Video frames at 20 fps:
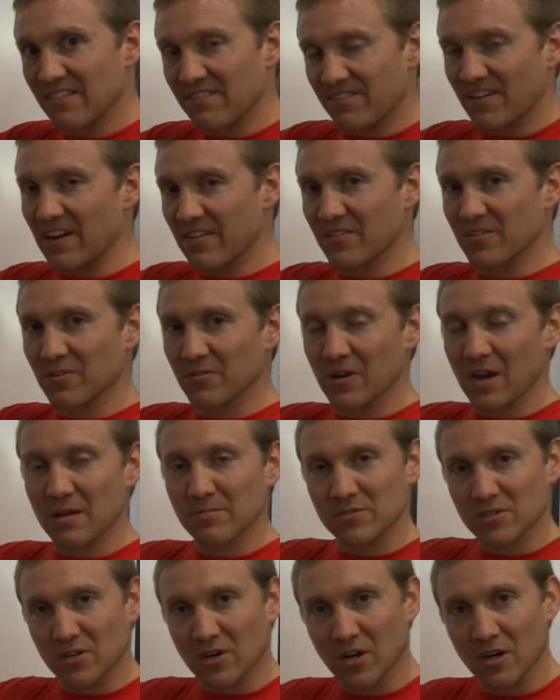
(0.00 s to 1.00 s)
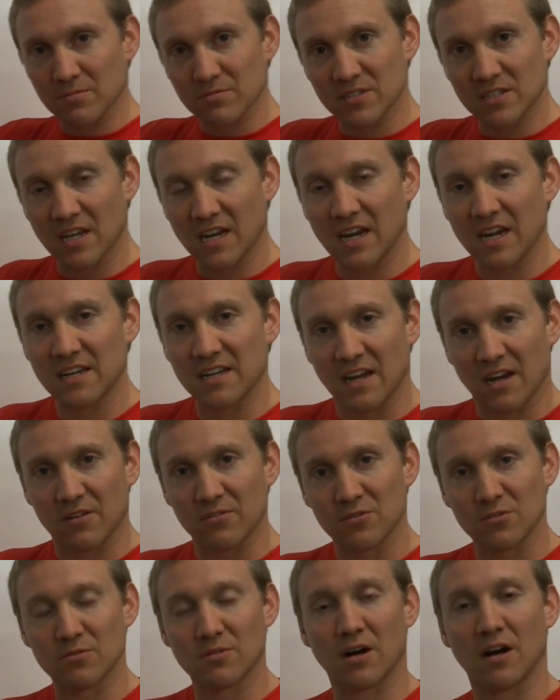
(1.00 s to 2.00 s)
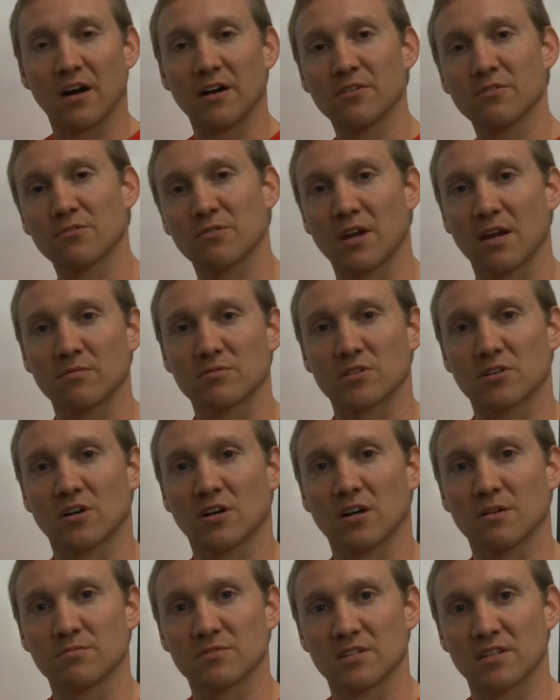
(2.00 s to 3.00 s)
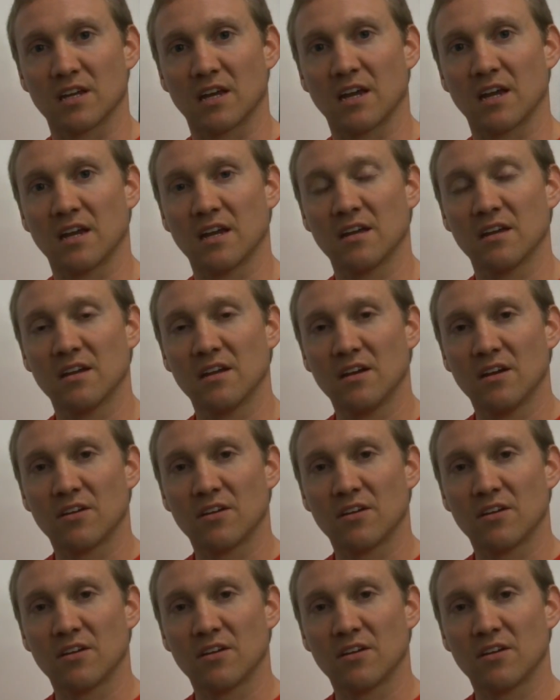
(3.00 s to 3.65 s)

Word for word: 500 grams of carbs a day down to 100 grams of carbs a day